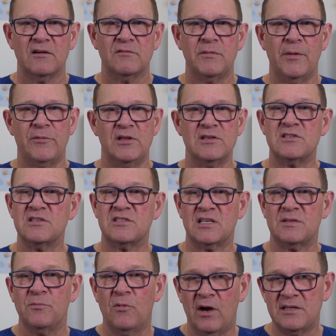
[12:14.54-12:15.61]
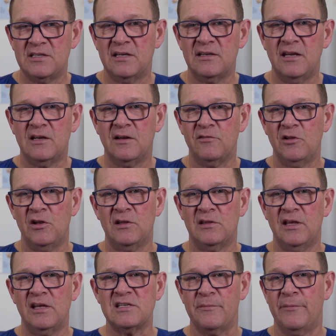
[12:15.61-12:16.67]
Remember, this is just my technique of learning
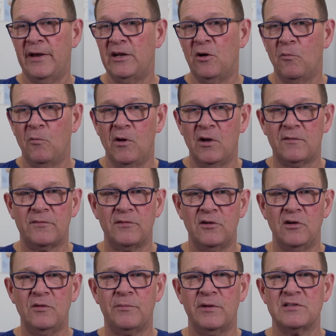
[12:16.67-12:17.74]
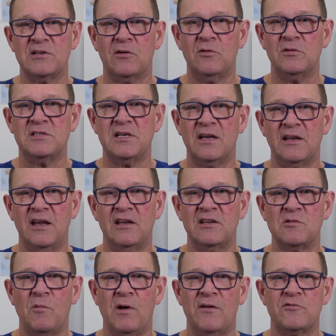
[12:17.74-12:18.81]
things. It may not work for you, but it's a good technique
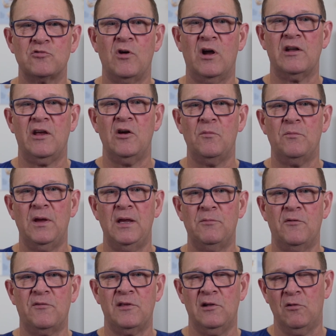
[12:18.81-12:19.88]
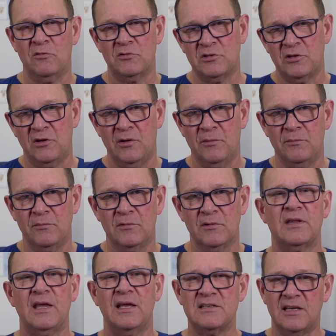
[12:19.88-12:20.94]
as a way of trying to help people for the long term.
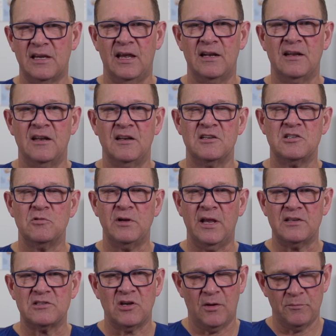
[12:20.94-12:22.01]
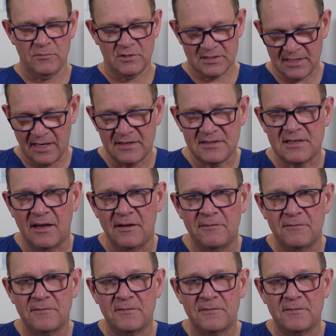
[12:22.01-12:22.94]
Thanks again, and until next time, stay safe.